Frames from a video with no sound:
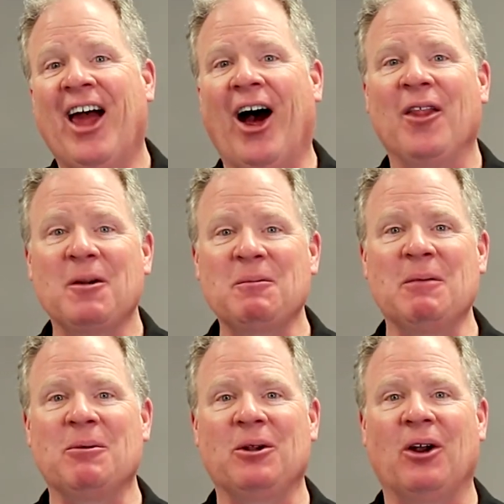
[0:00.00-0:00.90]
Other
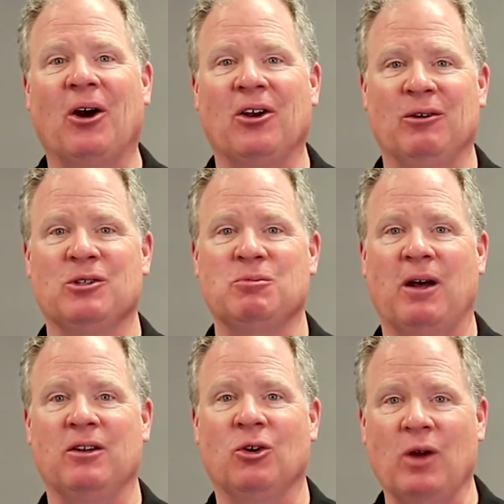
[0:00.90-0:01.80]
people are going to
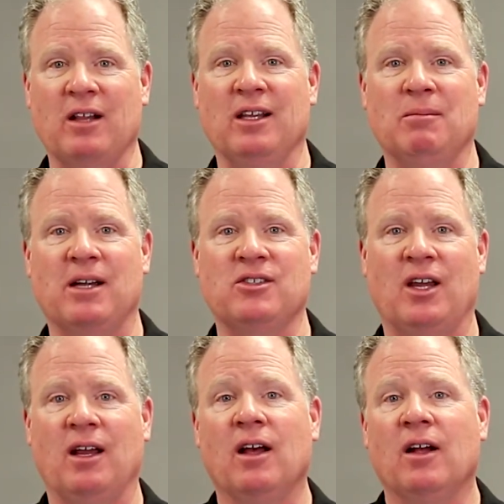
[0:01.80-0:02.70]
respond correctly by
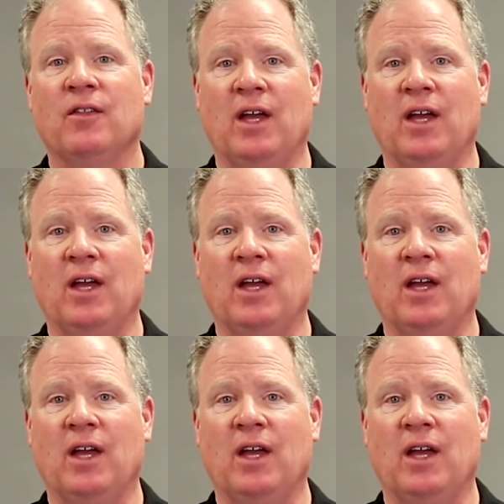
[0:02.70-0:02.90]
saying